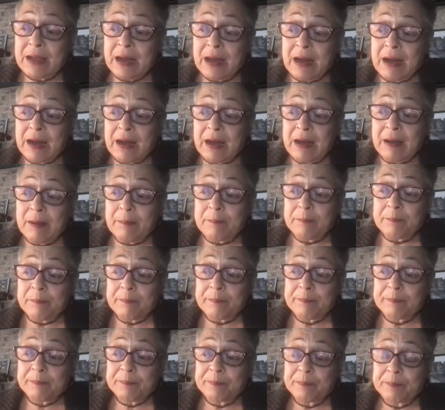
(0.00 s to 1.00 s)

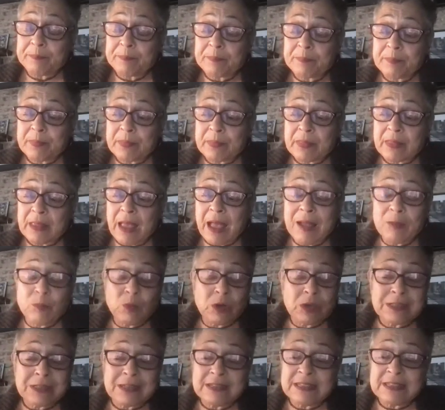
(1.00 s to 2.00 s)
I
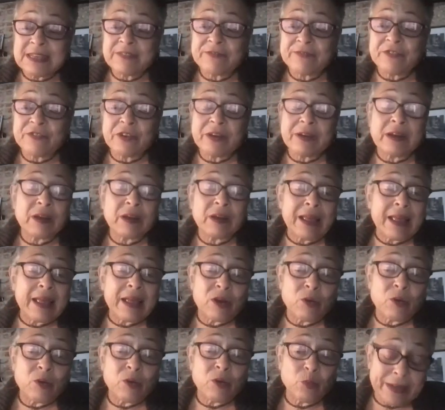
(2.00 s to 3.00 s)
worked in different
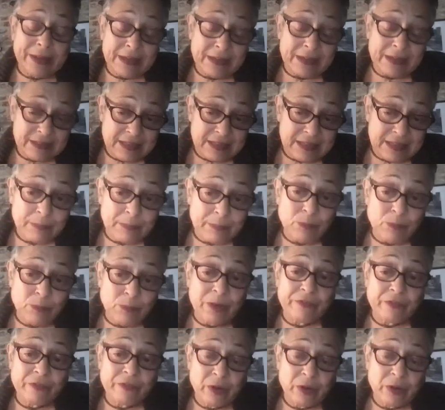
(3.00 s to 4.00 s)
arenas in
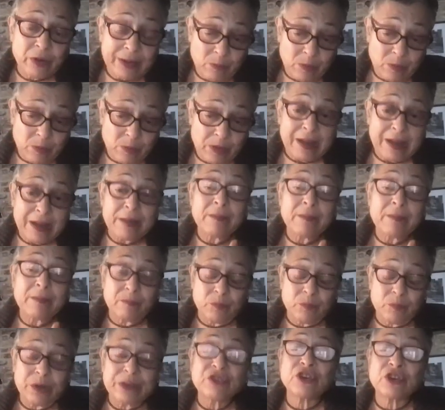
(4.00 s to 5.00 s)
midwifery where I
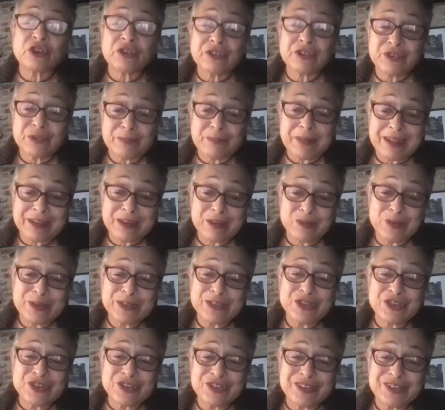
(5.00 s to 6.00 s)
returned to my
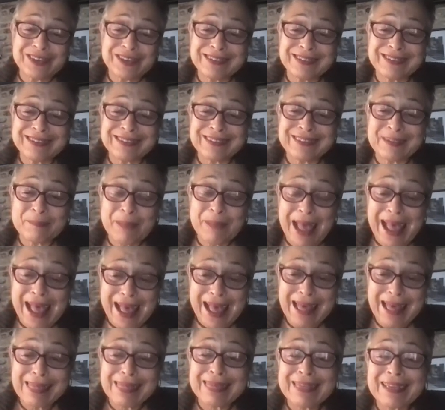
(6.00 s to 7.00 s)
original
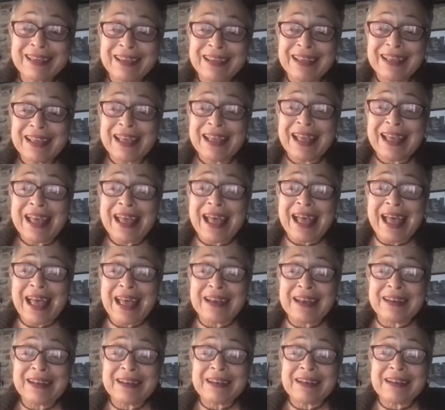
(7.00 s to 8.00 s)
path.
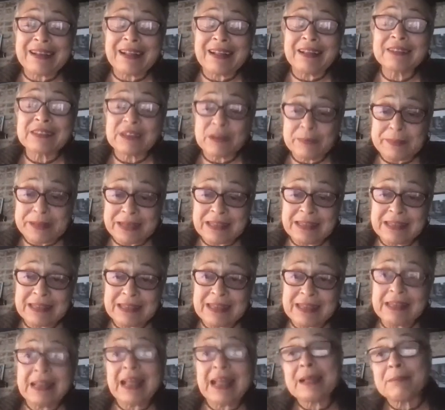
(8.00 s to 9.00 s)
And
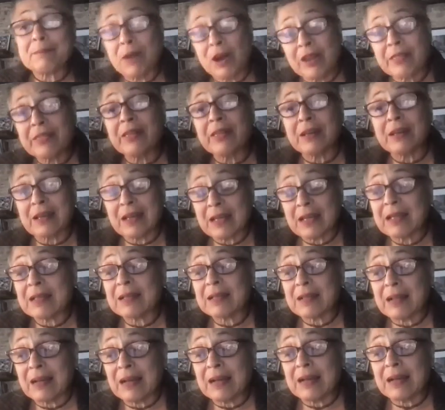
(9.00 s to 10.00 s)
ultimately, like Martha,
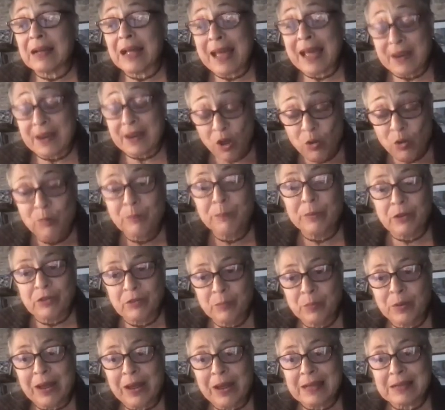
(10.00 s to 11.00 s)
had a home
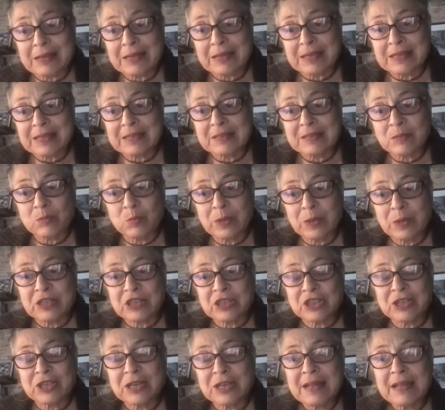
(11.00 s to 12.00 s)
birth practice,
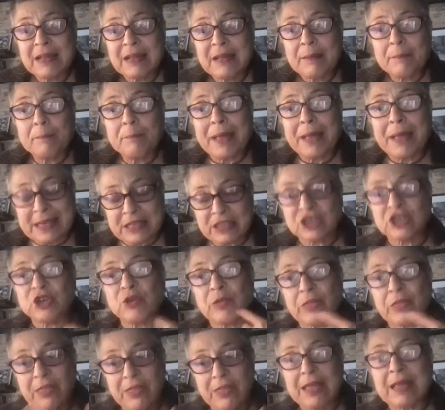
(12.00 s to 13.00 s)
which makes you
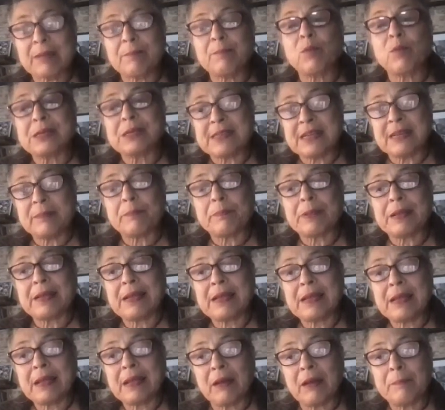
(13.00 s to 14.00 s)
think more
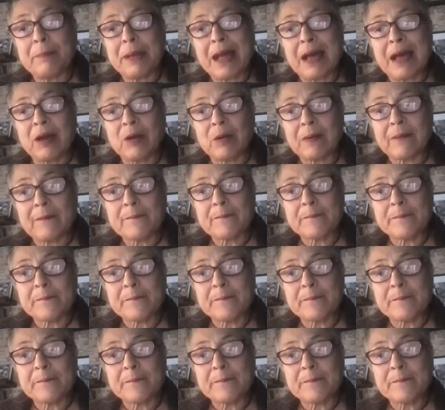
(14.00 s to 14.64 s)
deeply about